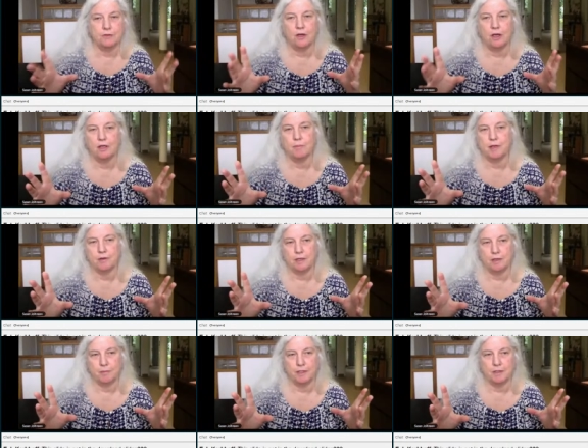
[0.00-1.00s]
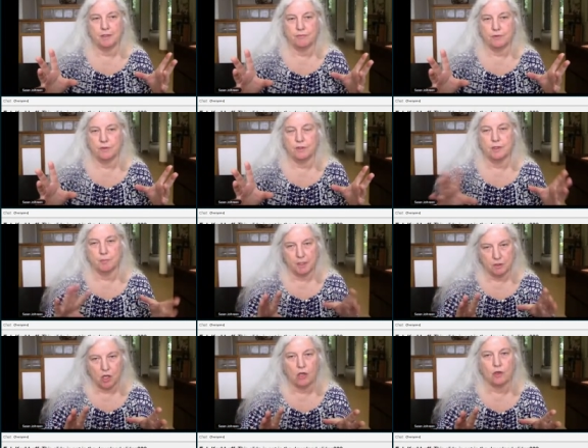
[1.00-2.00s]
going to talk about cupping for a little
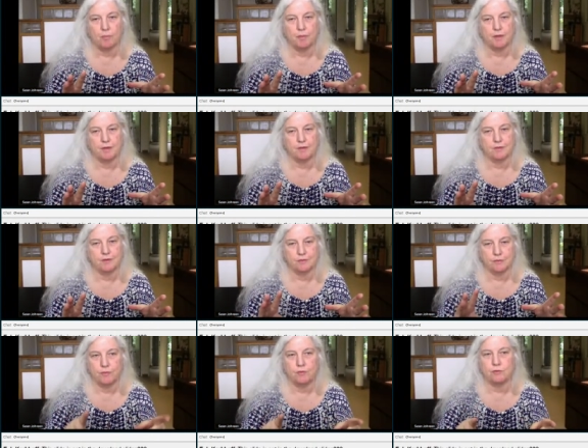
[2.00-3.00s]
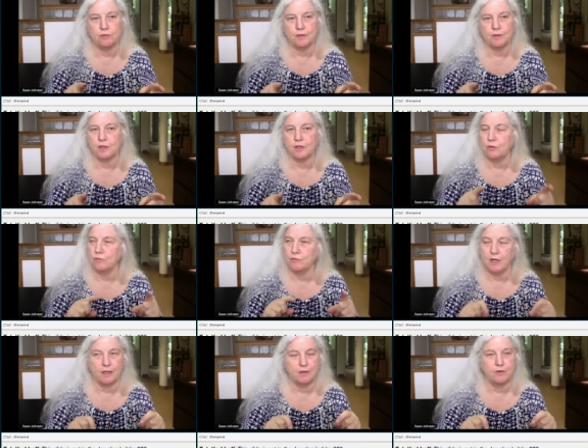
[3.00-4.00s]
bit longer because there's a few tricks that you've
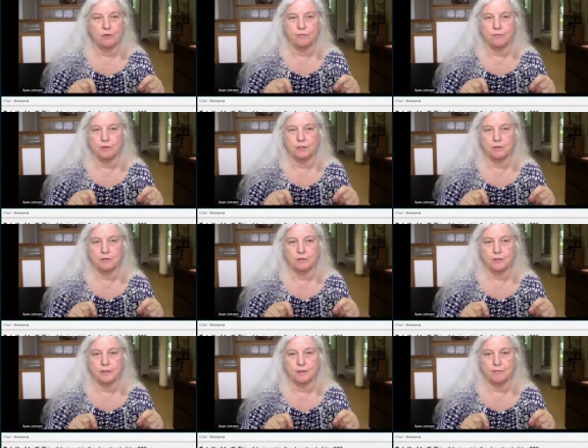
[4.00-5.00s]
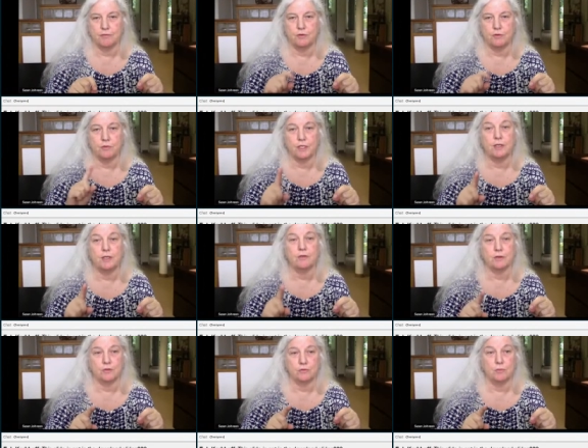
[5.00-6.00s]
got to know if you're going to do it. And if you don't hear
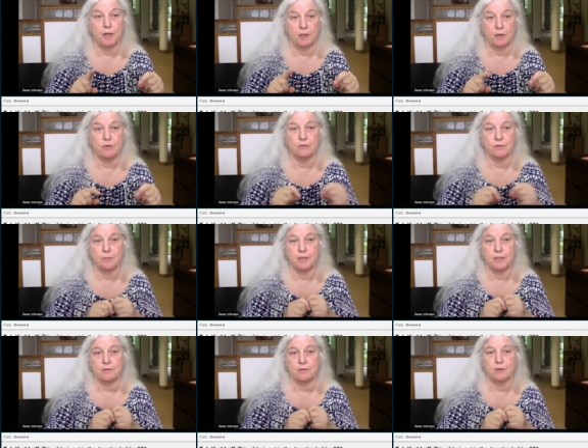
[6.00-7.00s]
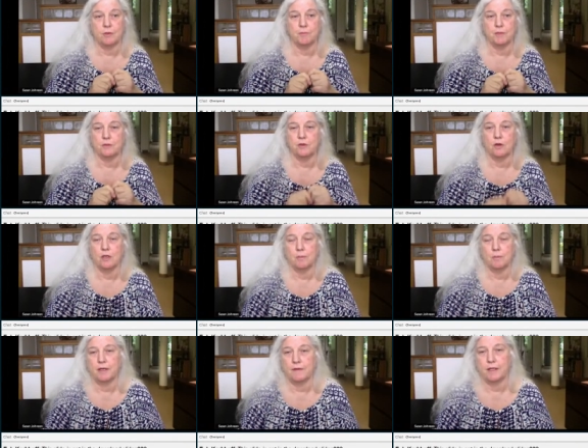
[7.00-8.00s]
those, you might hurt somebody. So I'm going to talk
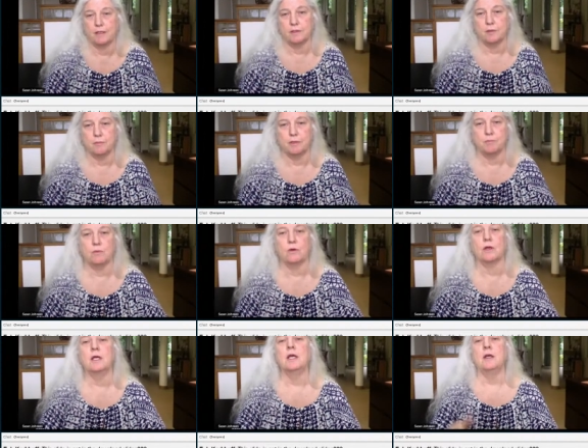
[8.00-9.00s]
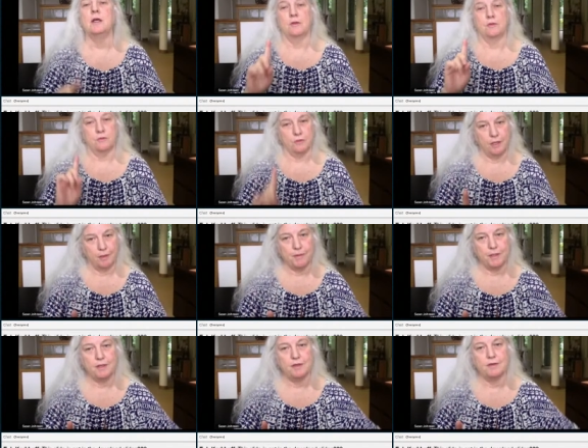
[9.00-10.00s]
about that a little bit more. So,
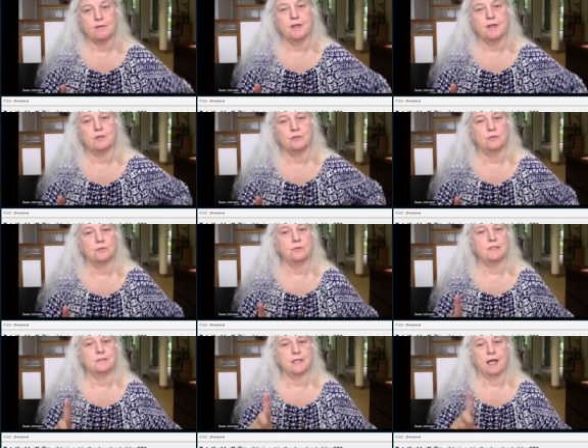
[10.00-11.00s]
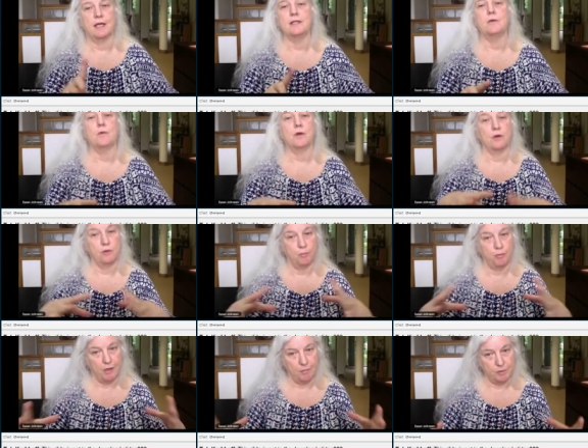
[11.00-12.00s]
cupping, it tells you exactly where your
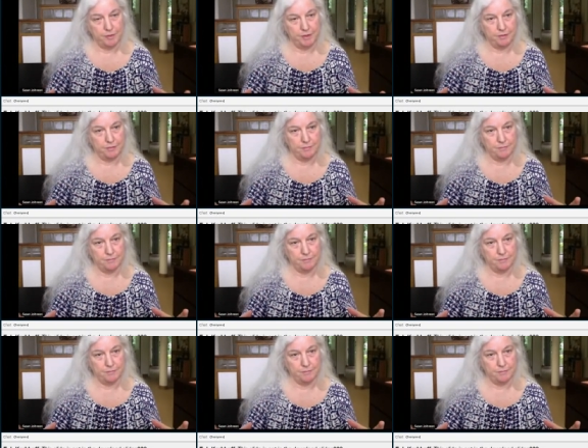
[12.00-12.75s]
problem is.